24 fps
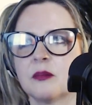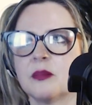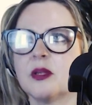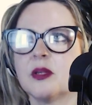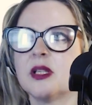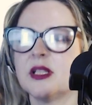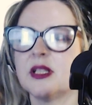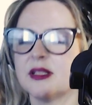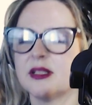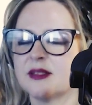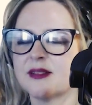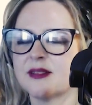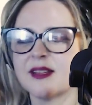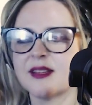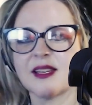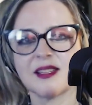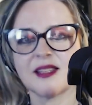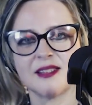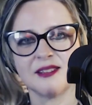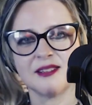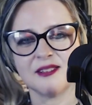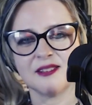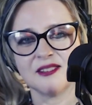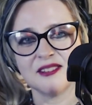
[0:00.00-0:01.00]
brilliant.
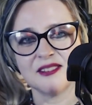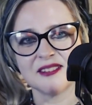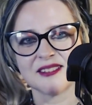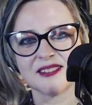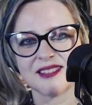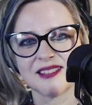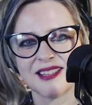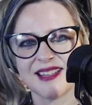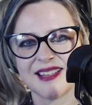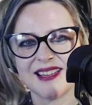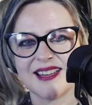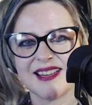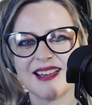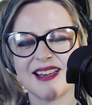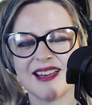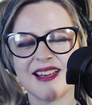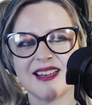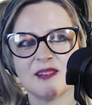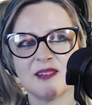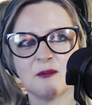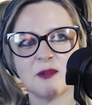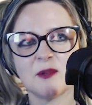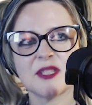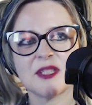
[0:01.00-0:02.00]
Thank you.
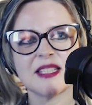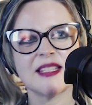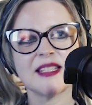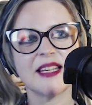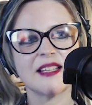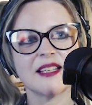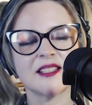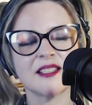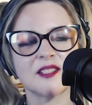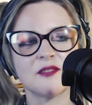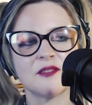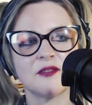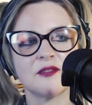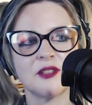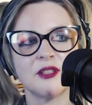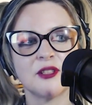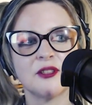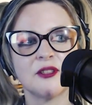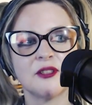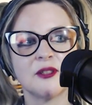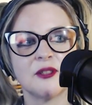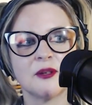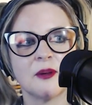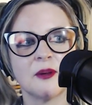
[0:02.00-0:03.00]
And what's next for
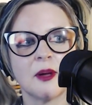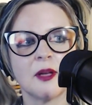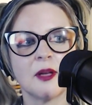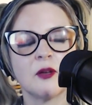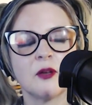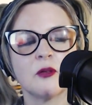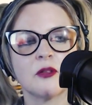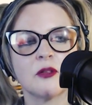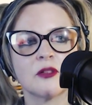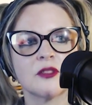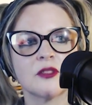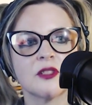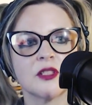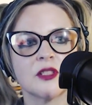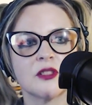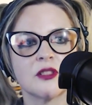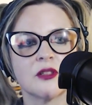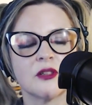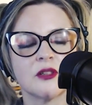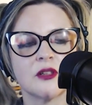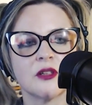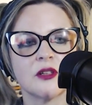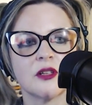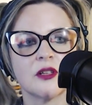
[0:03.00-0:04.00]
you? I know there's the
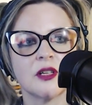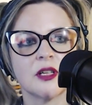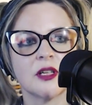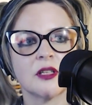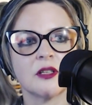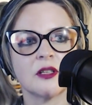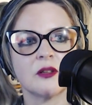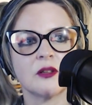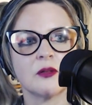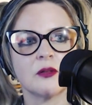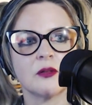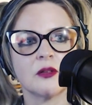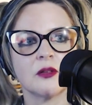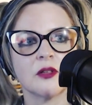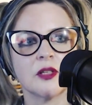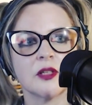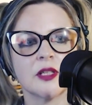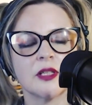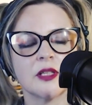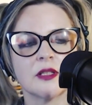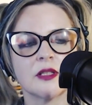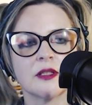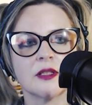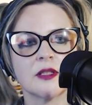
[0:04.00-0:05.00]
tour and I know there
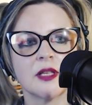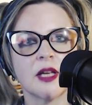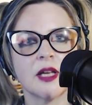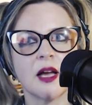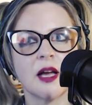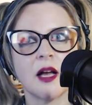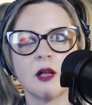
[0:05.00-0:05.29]
is the